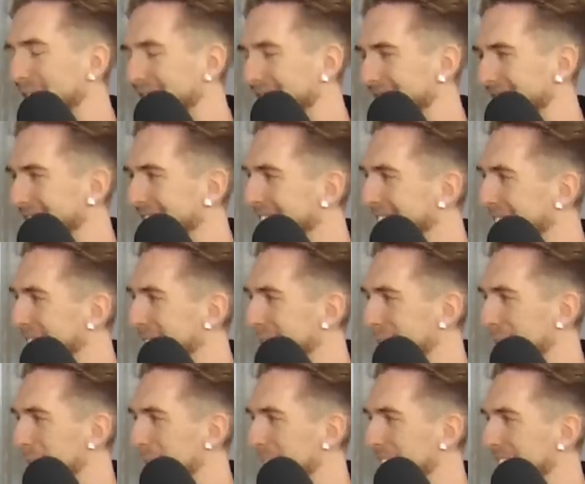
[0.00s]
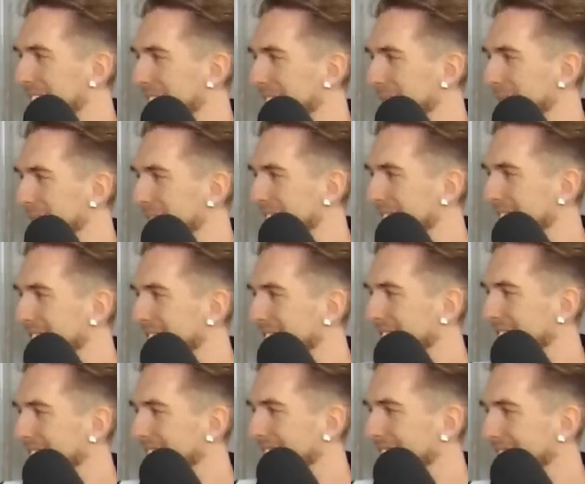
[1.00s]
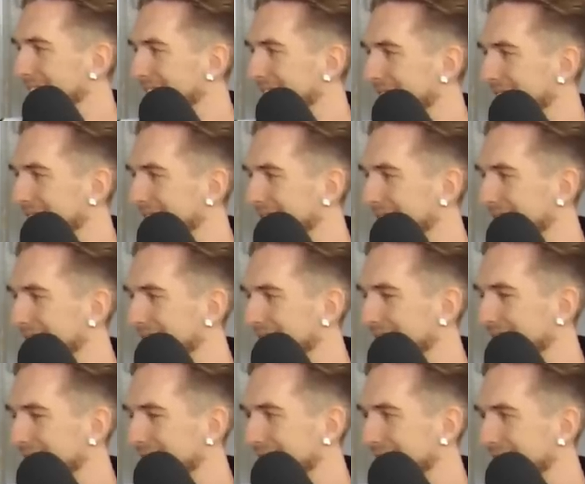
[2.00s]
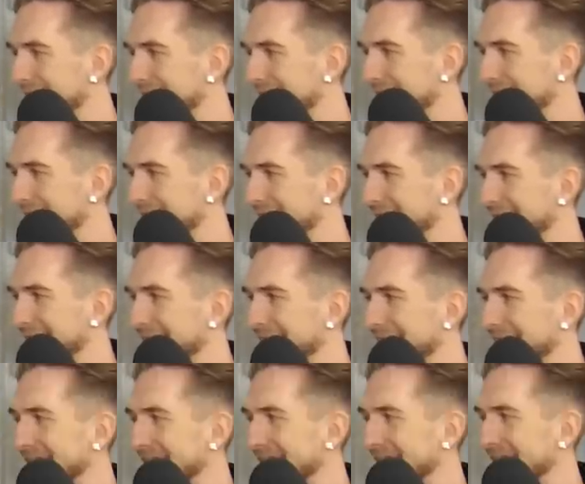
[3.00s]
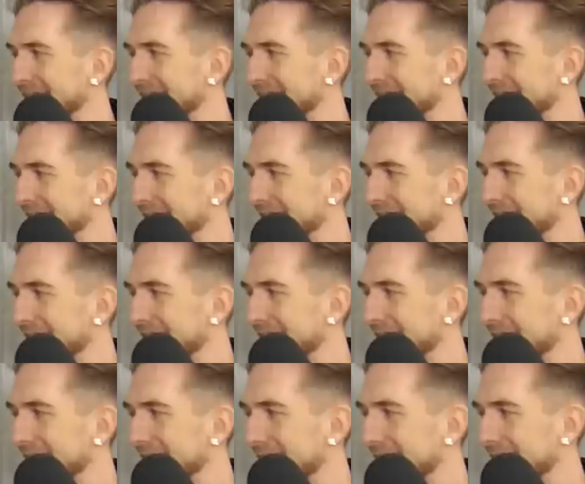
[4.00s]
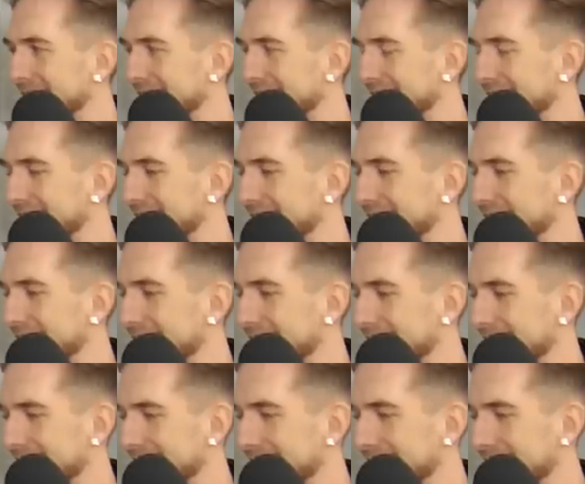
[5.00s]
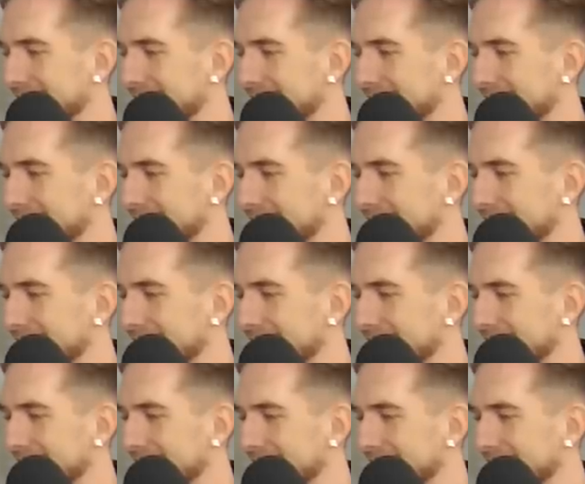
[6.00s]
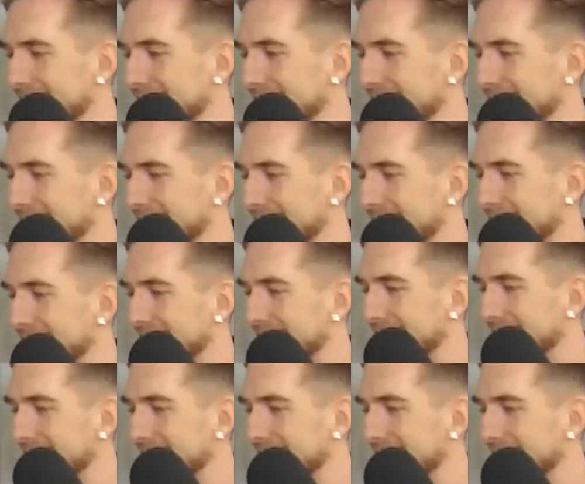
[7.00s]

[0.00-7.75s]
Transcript: (silent)